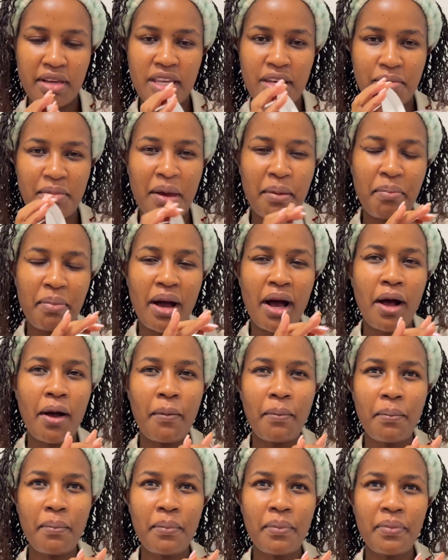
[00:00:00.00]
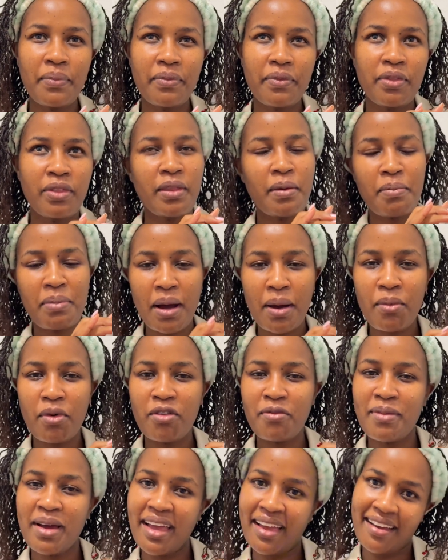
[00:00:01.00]
in my palm, in the palm
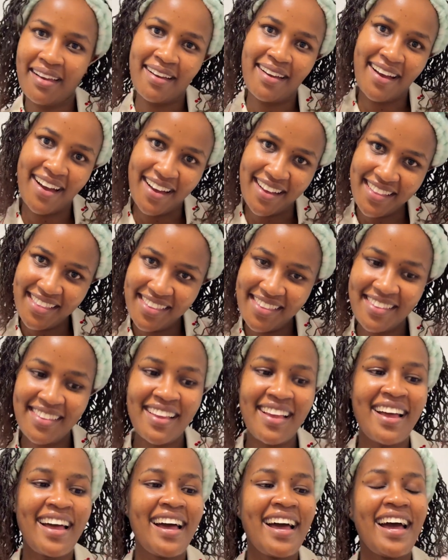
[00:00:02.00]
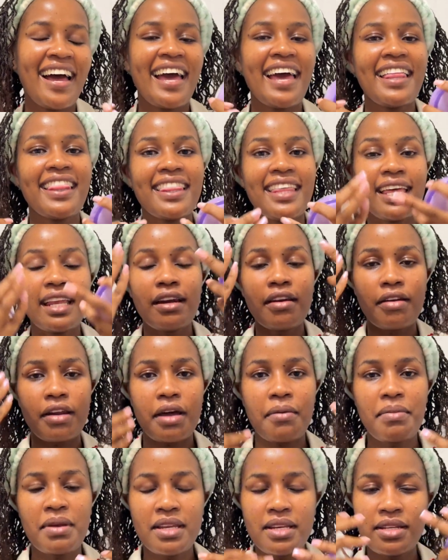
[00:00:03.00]
of my hands, and then
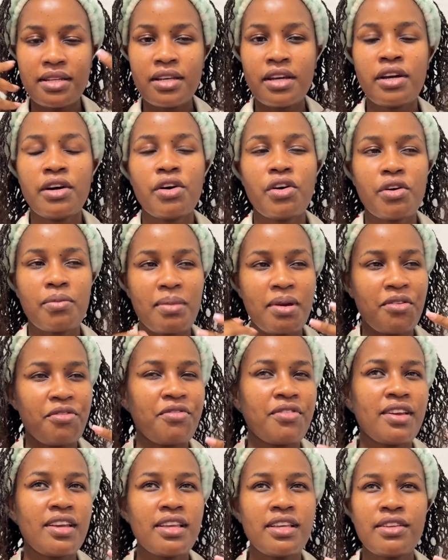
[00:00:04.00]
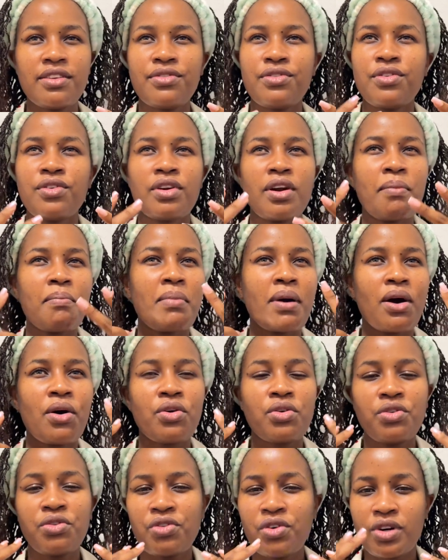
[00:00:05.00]
rub it on my face for
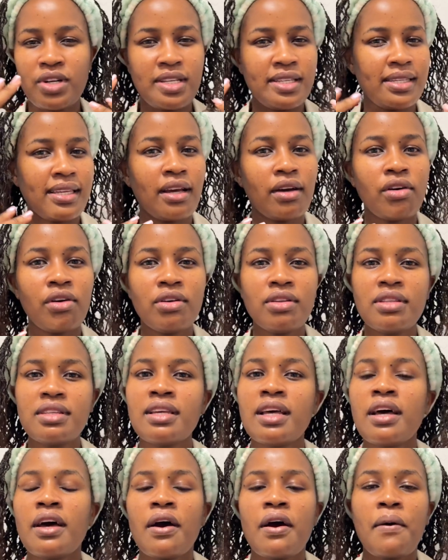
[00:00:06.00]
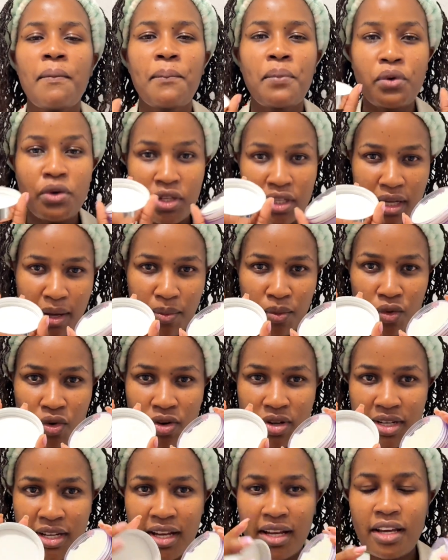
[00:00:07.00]
about 40 seconds. Put some
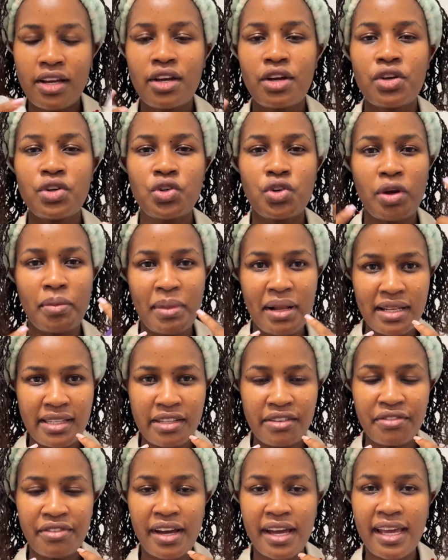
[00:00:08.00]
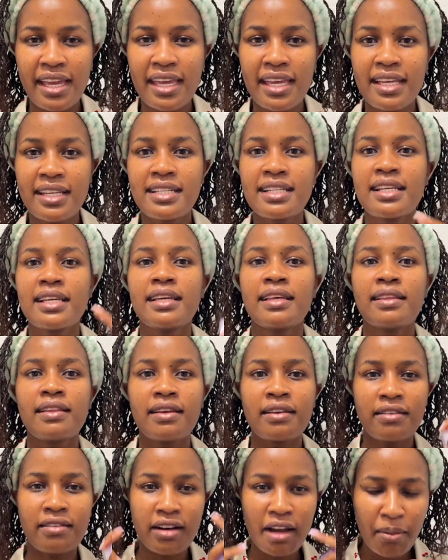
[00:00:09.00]
water to emulsify it,
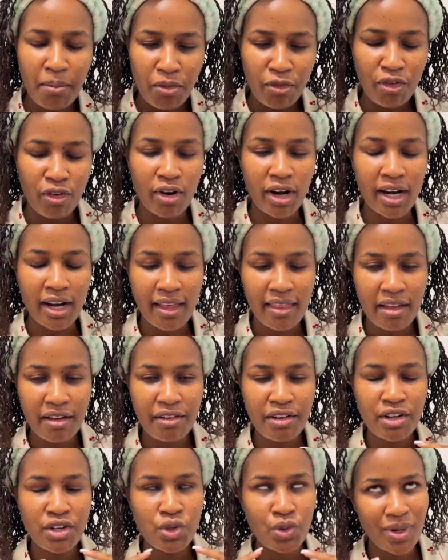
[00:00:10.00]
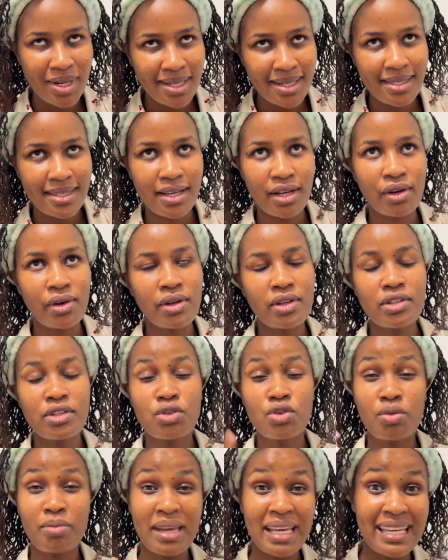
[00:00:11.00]
rub for another 20
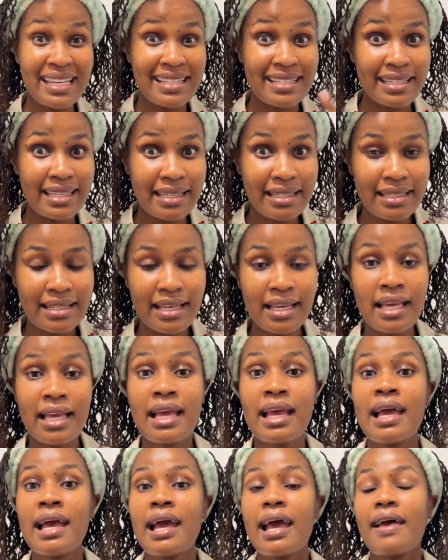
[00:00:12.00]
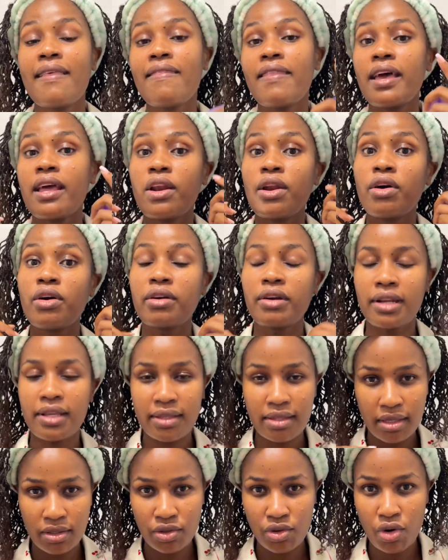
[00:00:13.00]
seconds to make it 60, and then
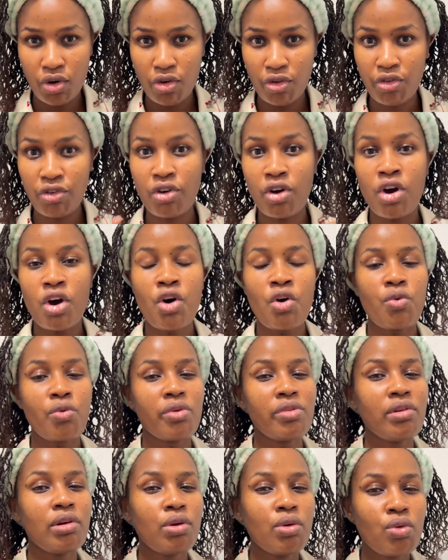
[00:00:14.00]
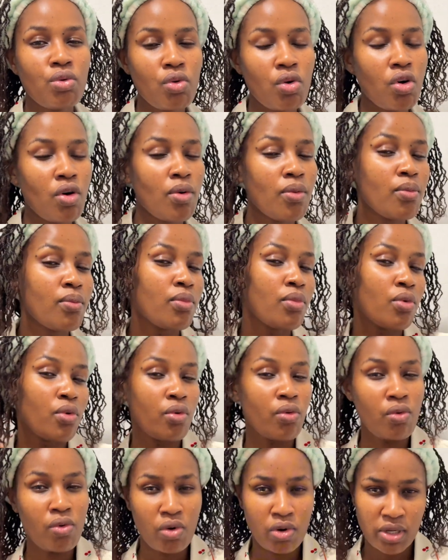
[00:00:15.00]
rinse it off with lukewarm
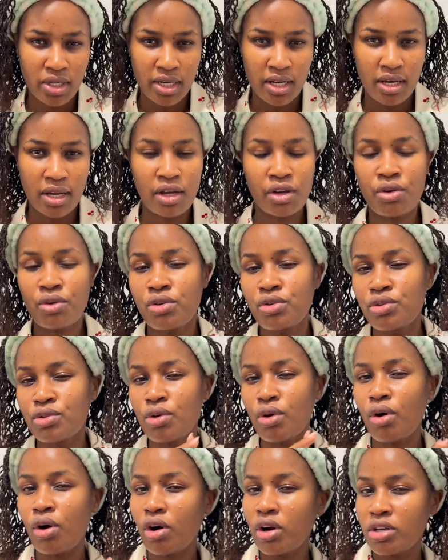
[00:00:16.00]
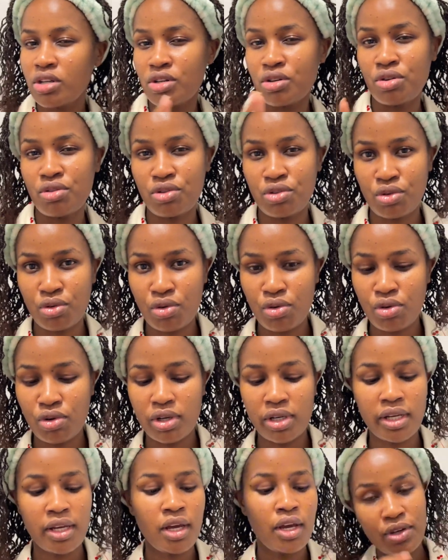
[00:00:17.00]
water, not so hot, not so
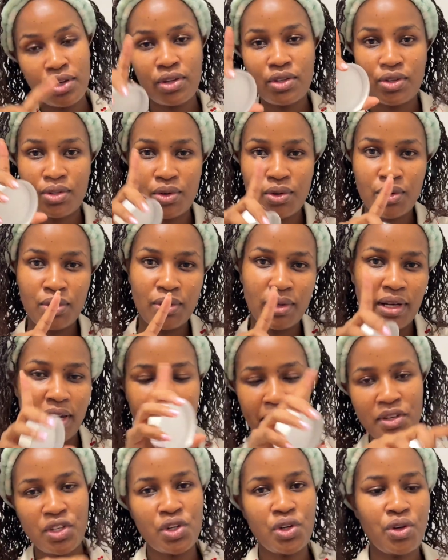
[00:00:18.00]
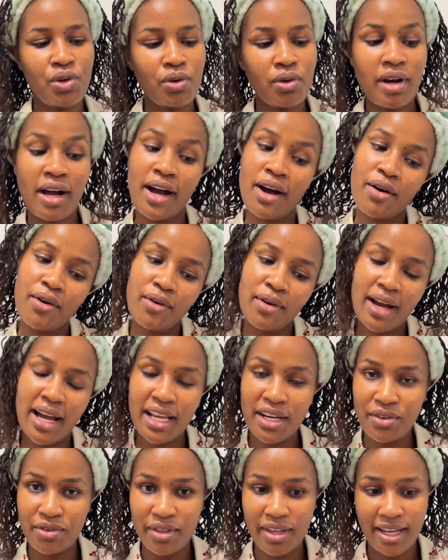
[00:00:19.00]
cold. So let me show you how
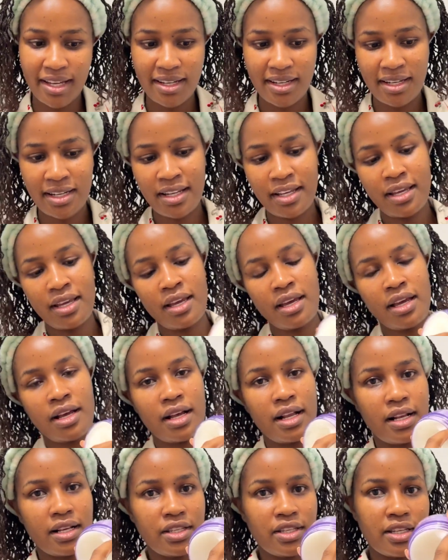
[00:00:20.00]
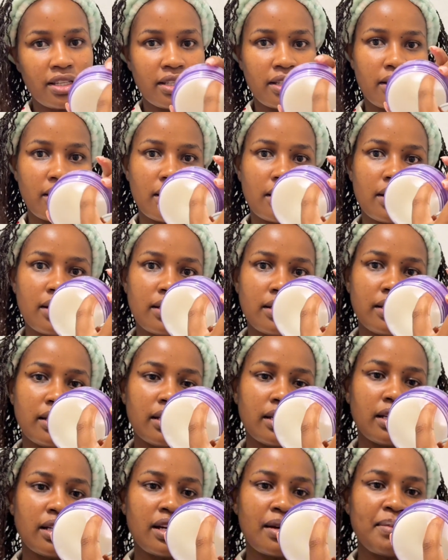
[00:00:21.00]
I do that. I'll just
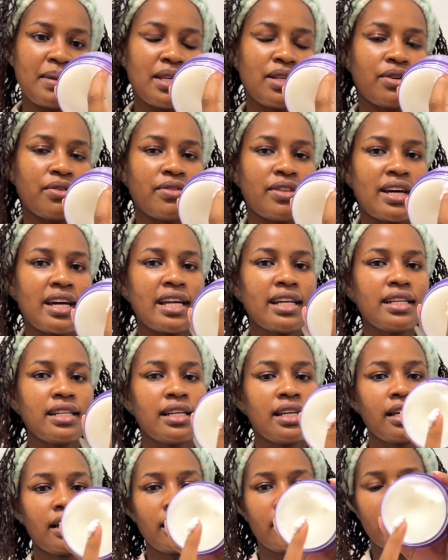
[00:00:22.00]
take a bit of that,